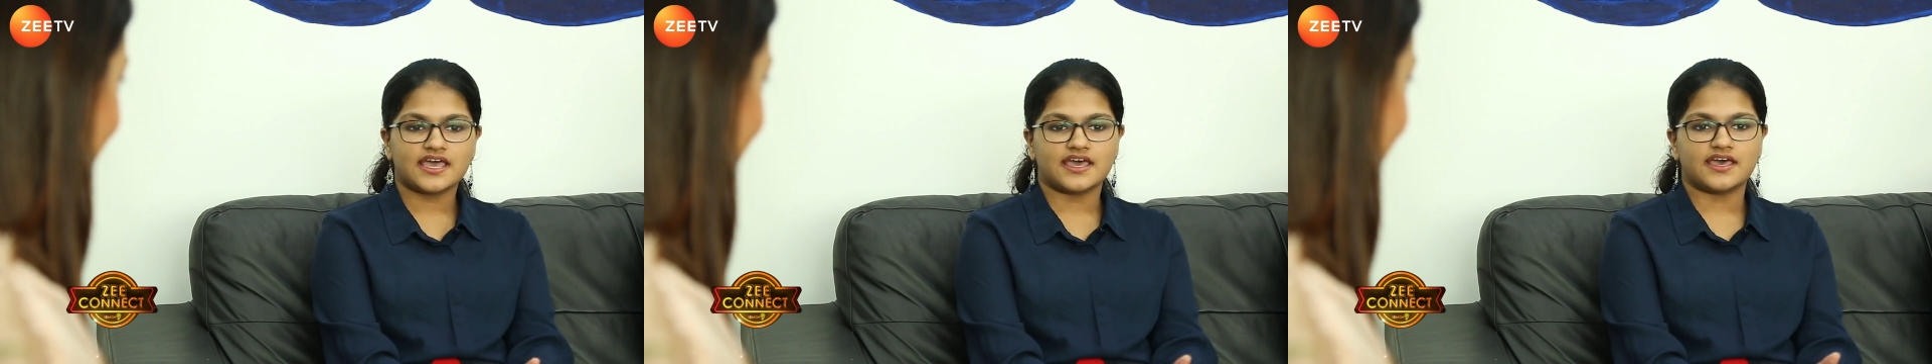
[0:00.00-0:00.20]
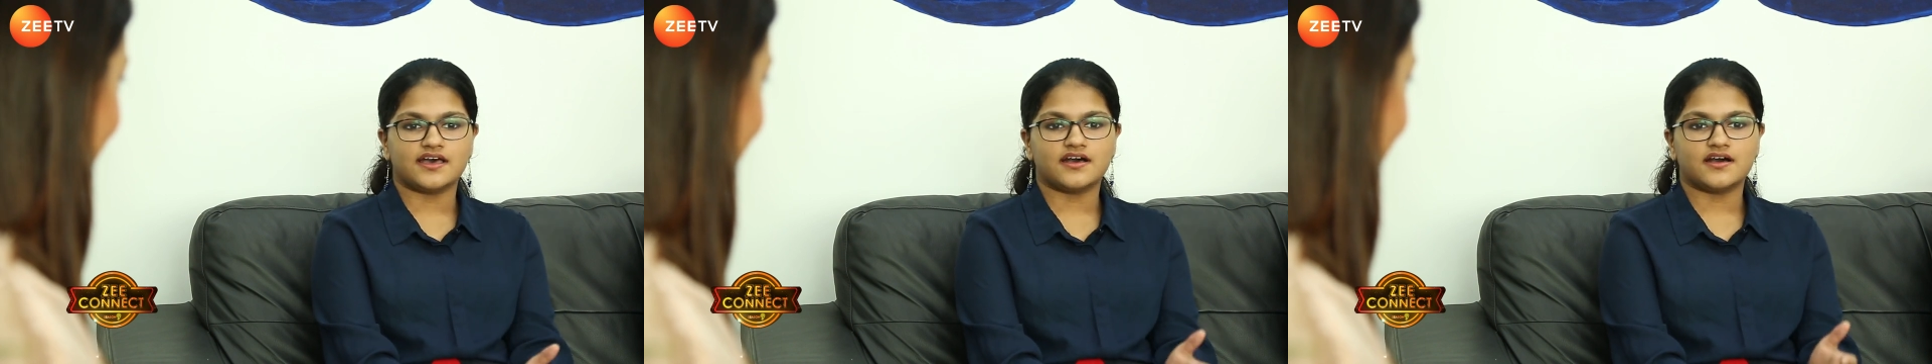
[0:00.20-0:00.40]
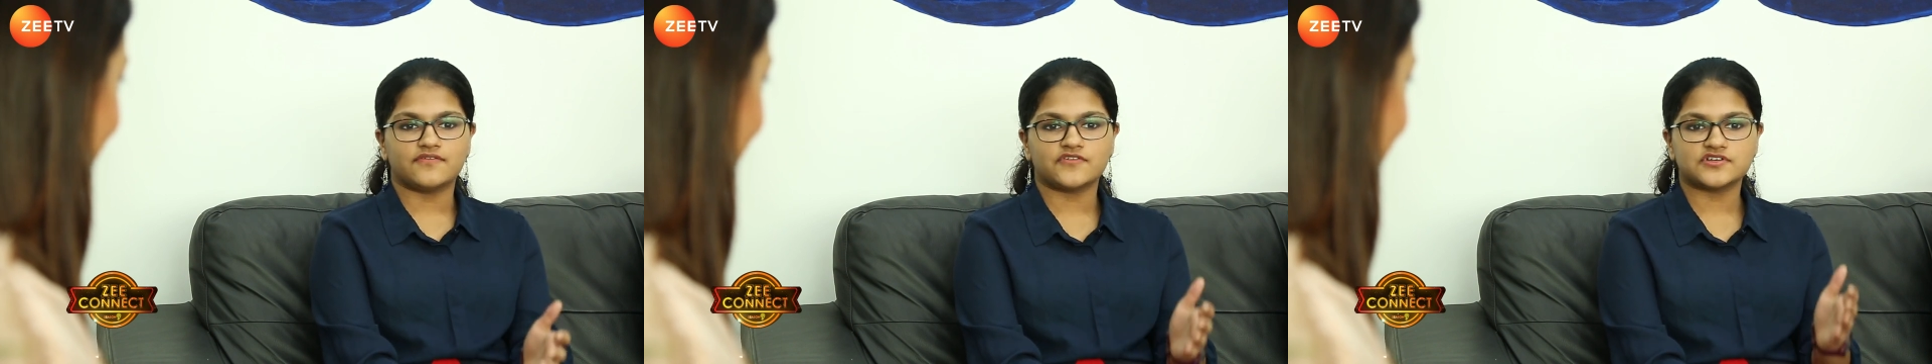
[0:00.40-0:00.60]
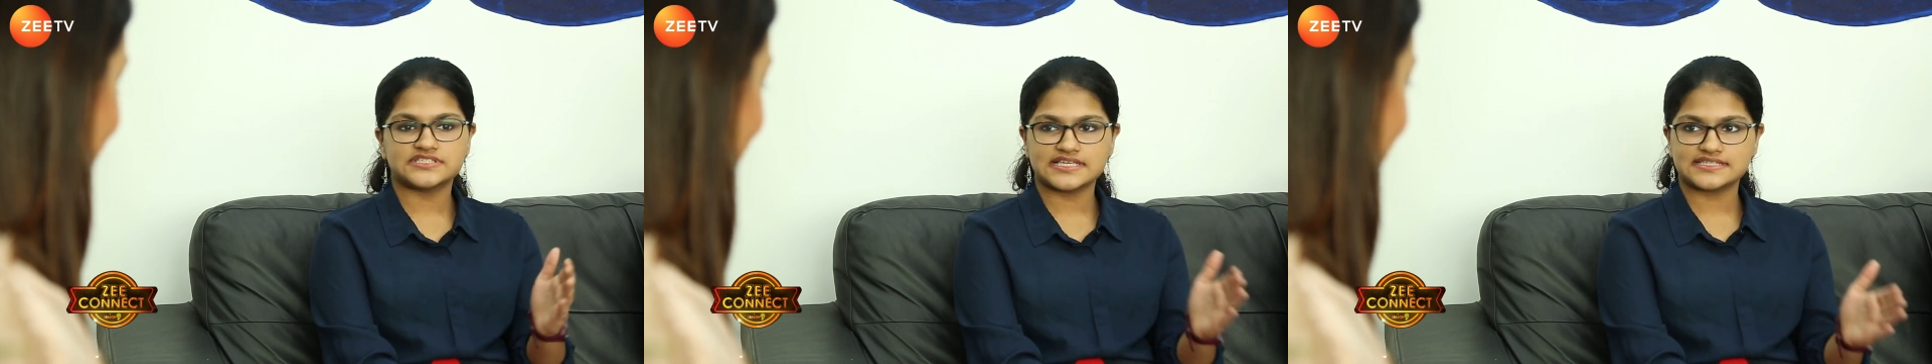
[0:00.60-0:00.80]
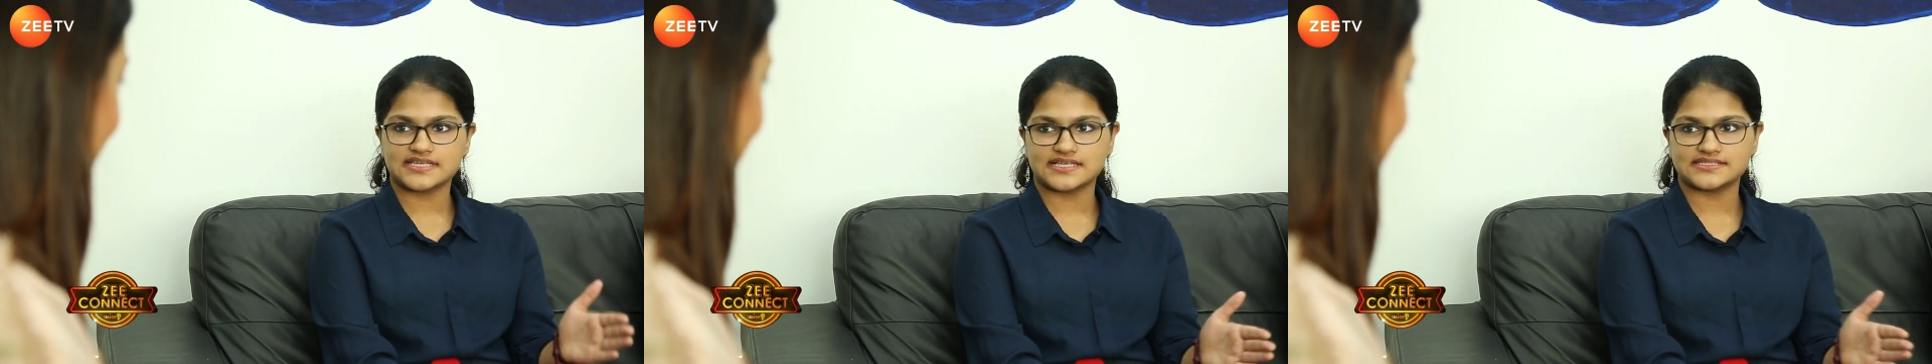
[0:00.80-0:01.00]
For
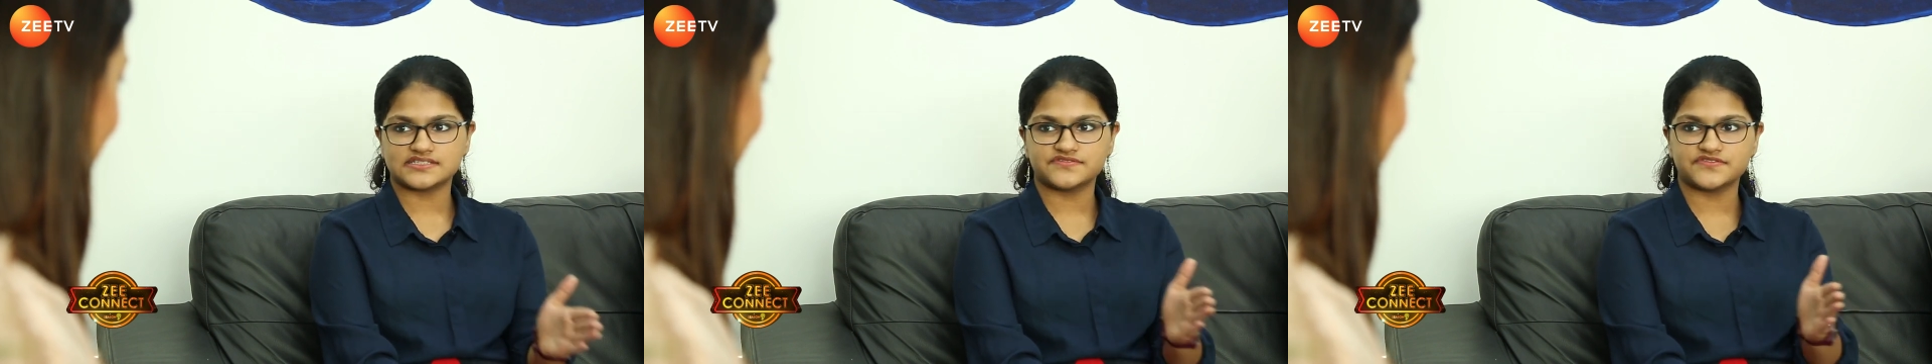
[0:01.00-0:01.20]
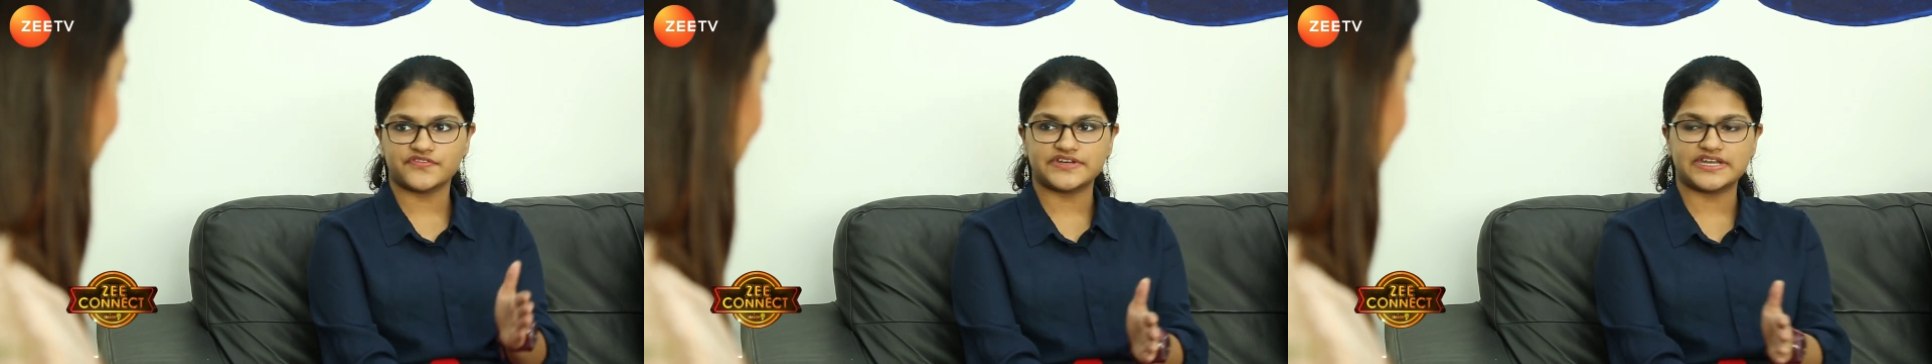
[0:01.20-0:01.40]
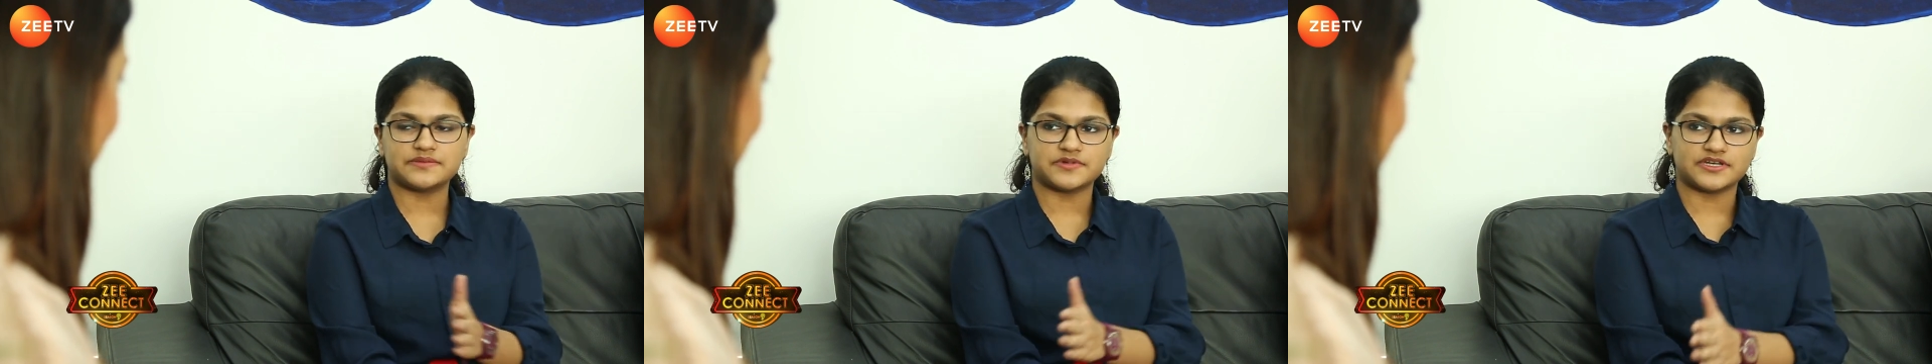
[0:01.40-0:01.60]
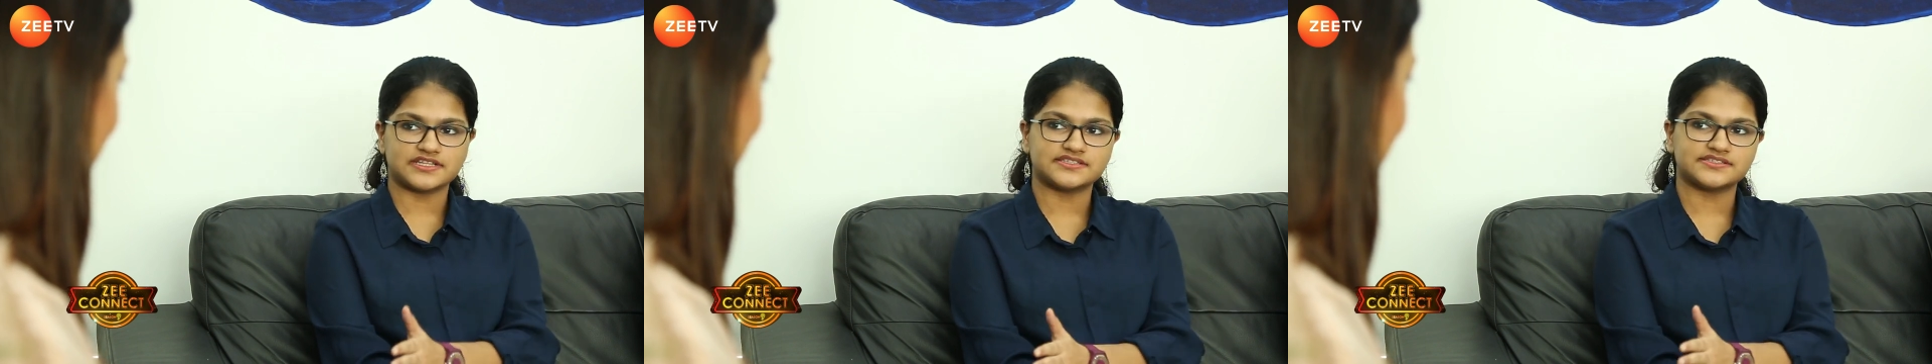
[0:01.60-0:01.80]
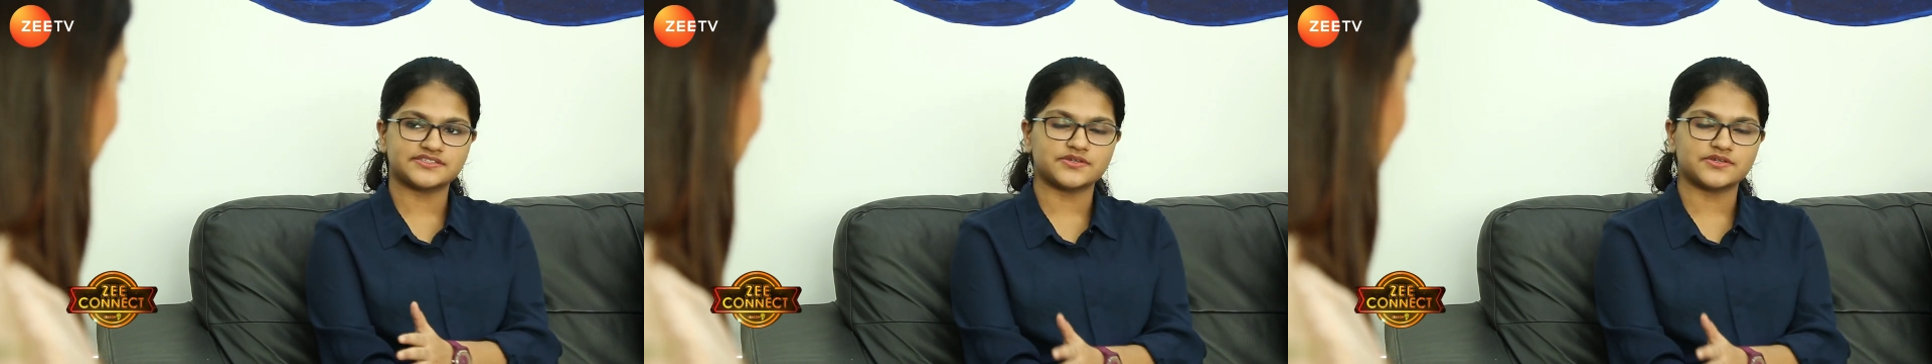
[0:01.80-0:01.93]
6 hours and 15 minutes.